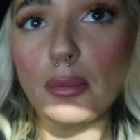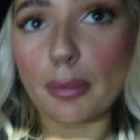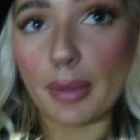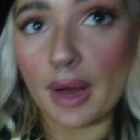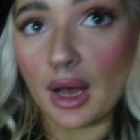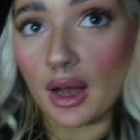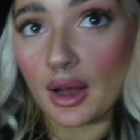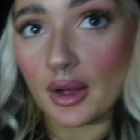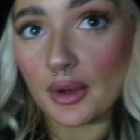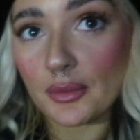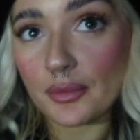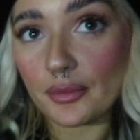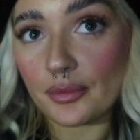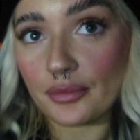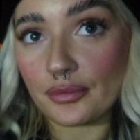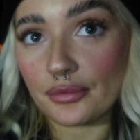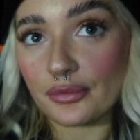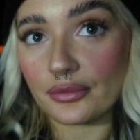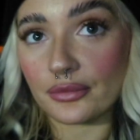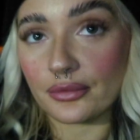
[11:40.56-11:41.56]
But
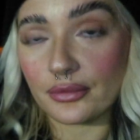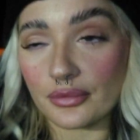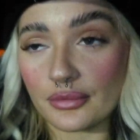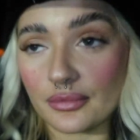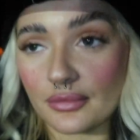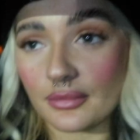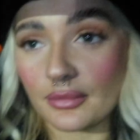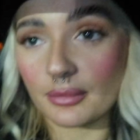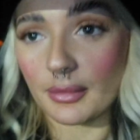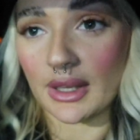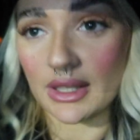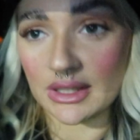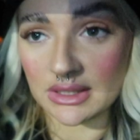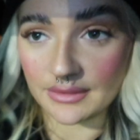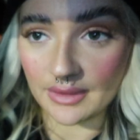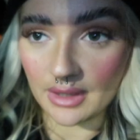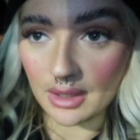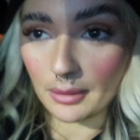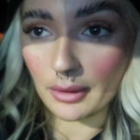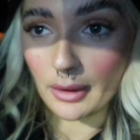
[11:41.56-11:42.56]
his
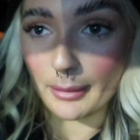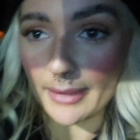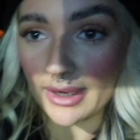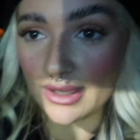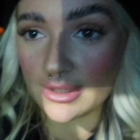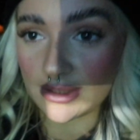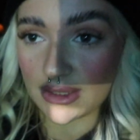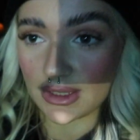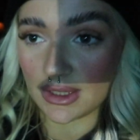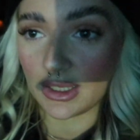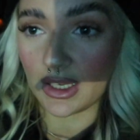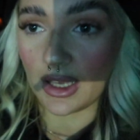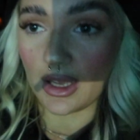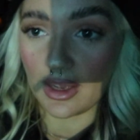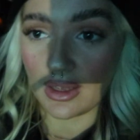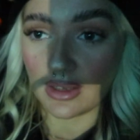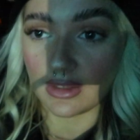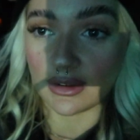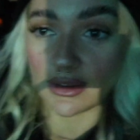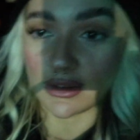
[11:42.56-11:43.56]
smell were amazing,
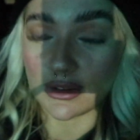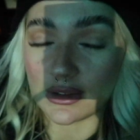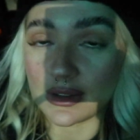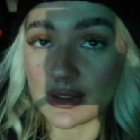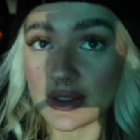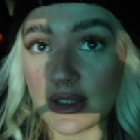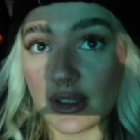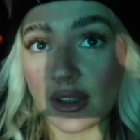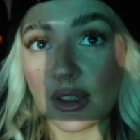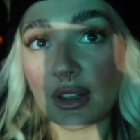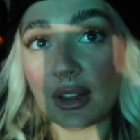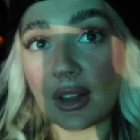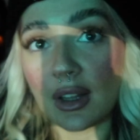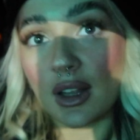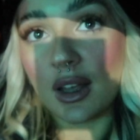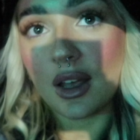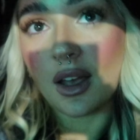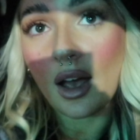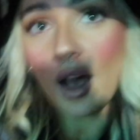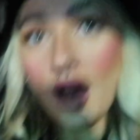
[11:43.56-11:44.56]
and
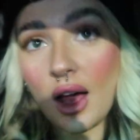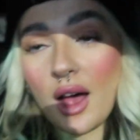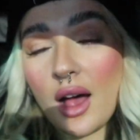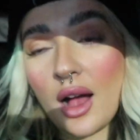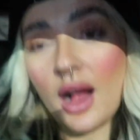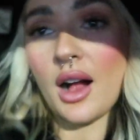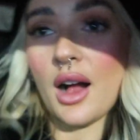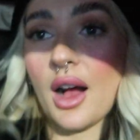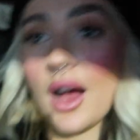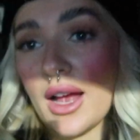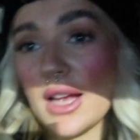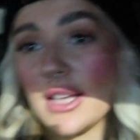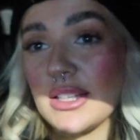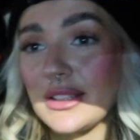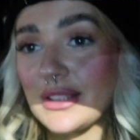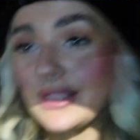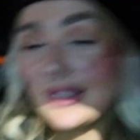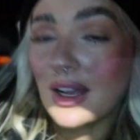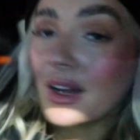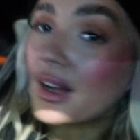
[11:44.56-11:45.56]
I
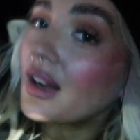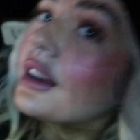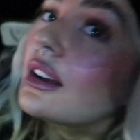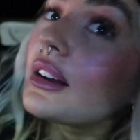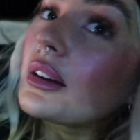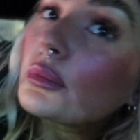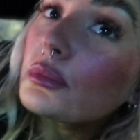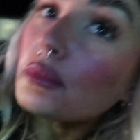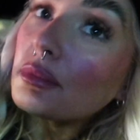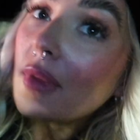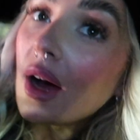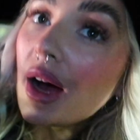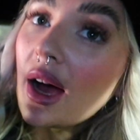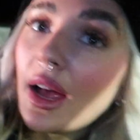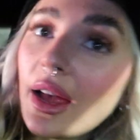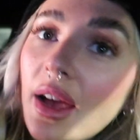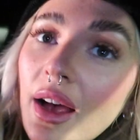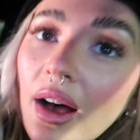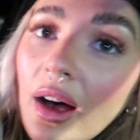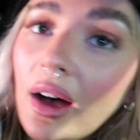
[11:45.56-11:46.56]
sung
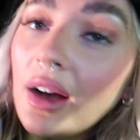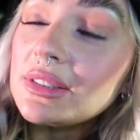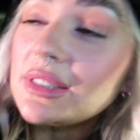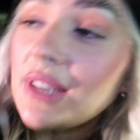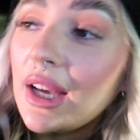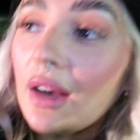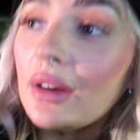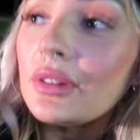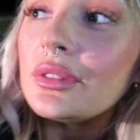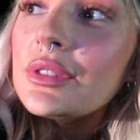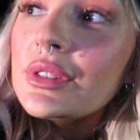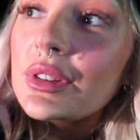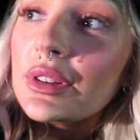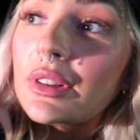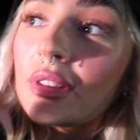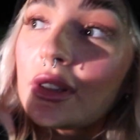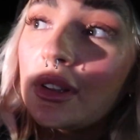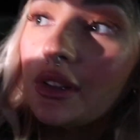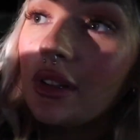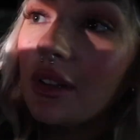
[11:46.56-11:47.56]
my heart out.
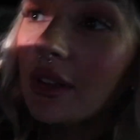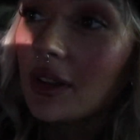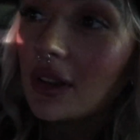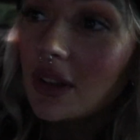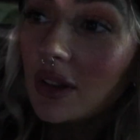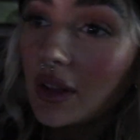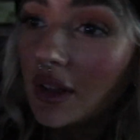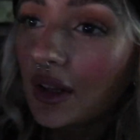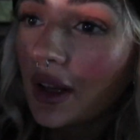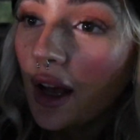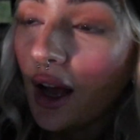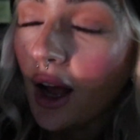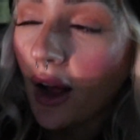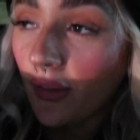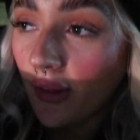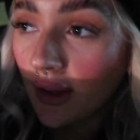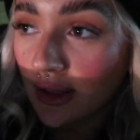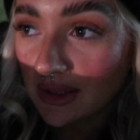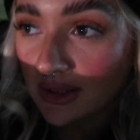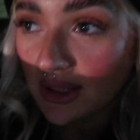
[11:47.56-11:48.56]
And
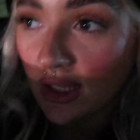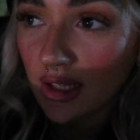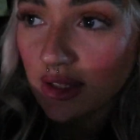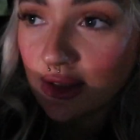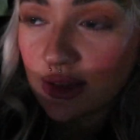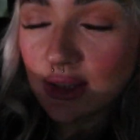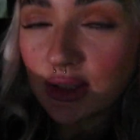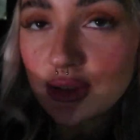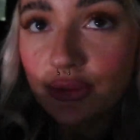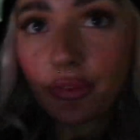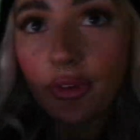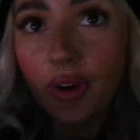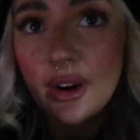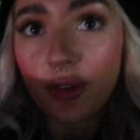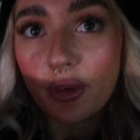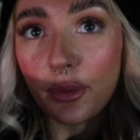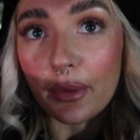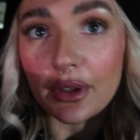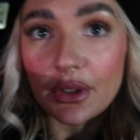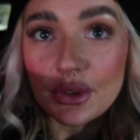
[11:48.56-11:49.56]
they did Texas
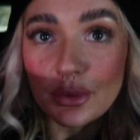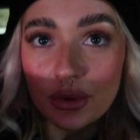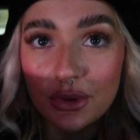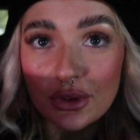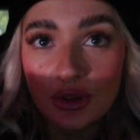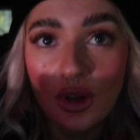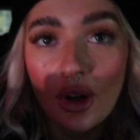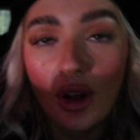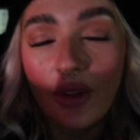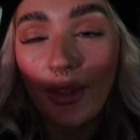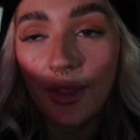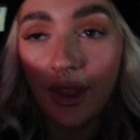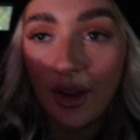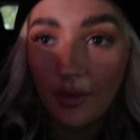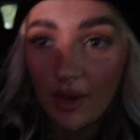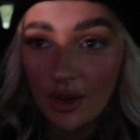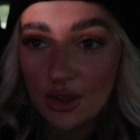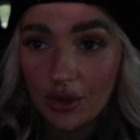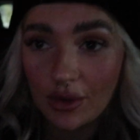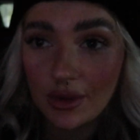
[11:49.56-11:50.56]
Forever, which was not on the
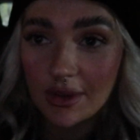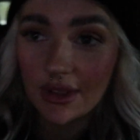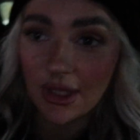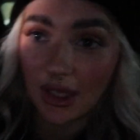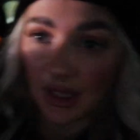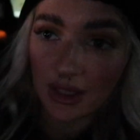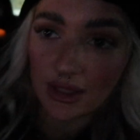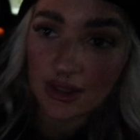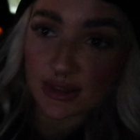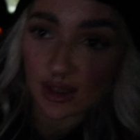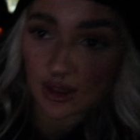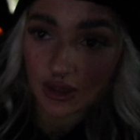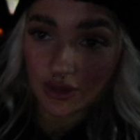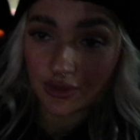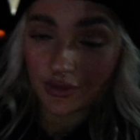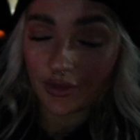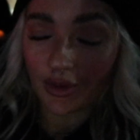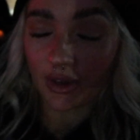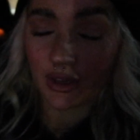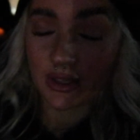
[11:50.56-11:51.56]
original set list. I was
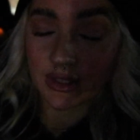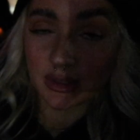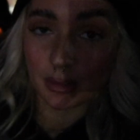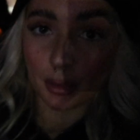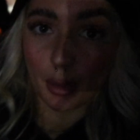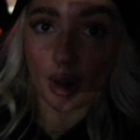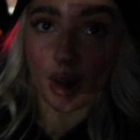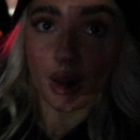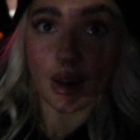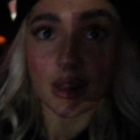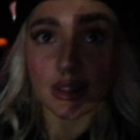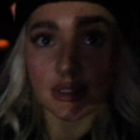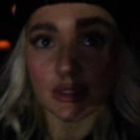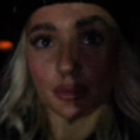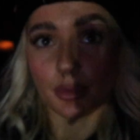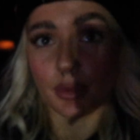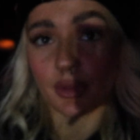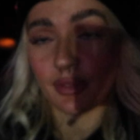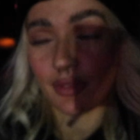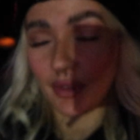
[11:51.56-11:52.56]
very surprised,
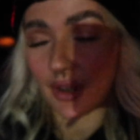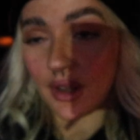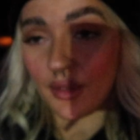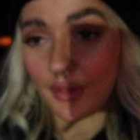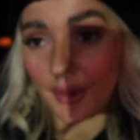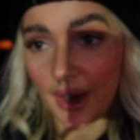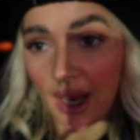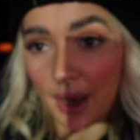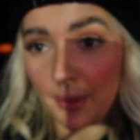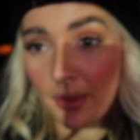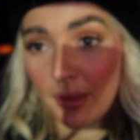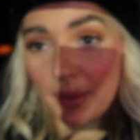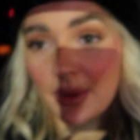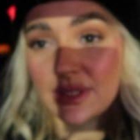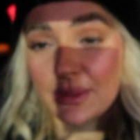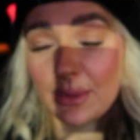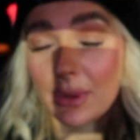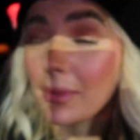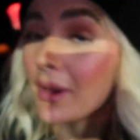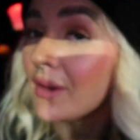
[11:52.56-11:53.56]
but very, very happy because
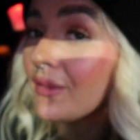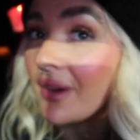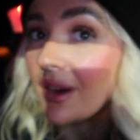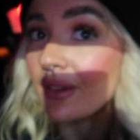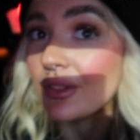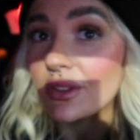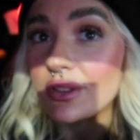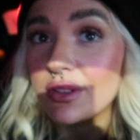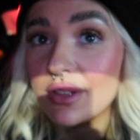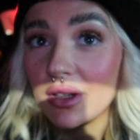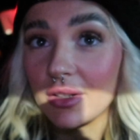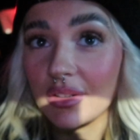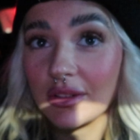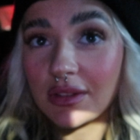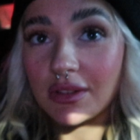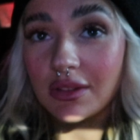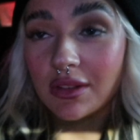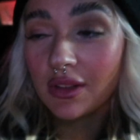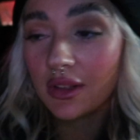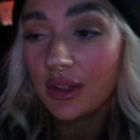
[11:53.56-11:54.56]
it's one of my favourite
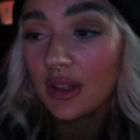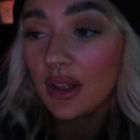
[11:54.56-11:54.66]
songs.